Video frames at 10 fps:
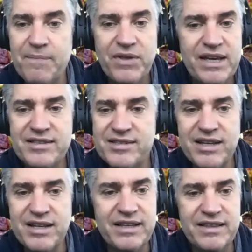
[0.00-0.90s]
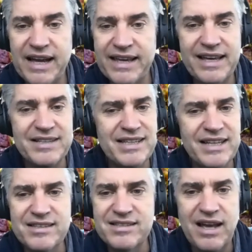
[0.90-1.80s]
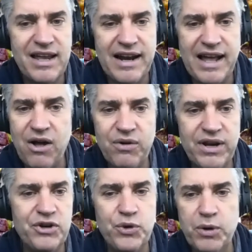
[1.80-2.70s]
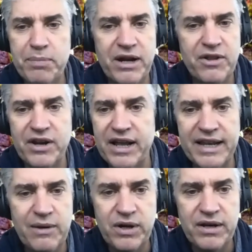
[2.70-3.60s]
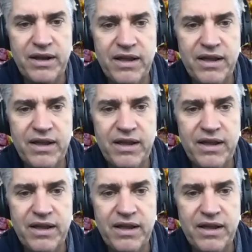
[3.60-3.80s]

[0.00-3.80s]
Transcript: he studied that case inside and out and knew it better than anyone.